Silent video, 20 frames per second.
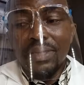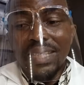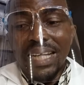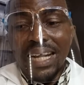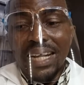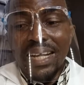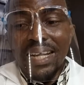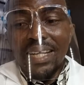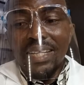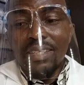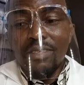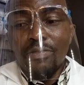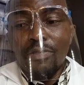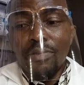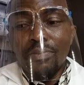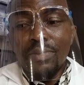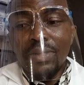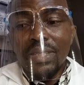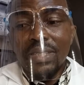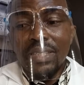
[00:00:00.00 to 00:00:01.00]
targets
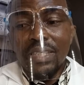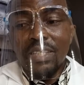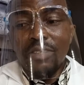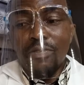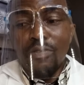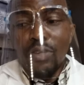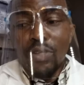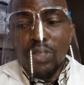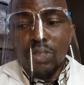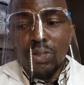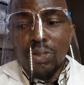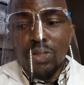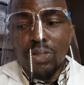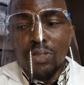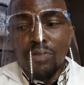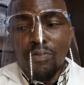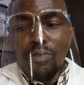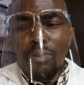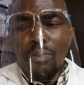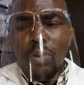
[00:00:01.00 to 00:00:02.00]
from disease
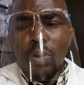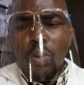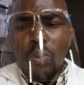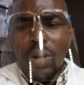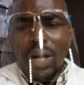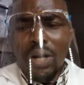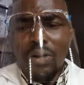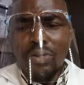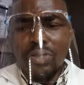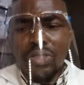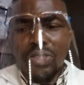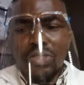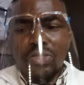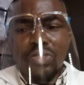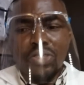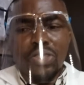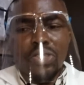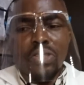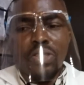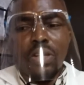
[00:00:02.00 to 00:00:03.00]
functions from lower
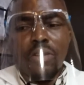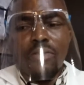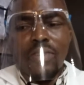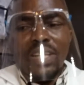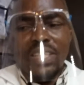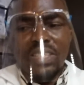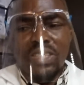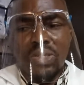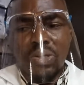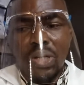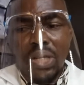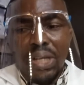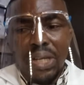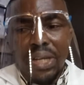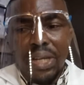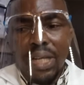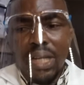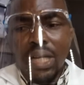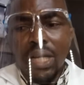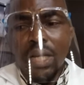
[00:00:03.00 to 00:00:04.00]
concentration of
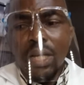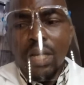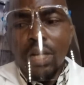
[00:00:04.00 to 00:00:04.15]
acetylcholine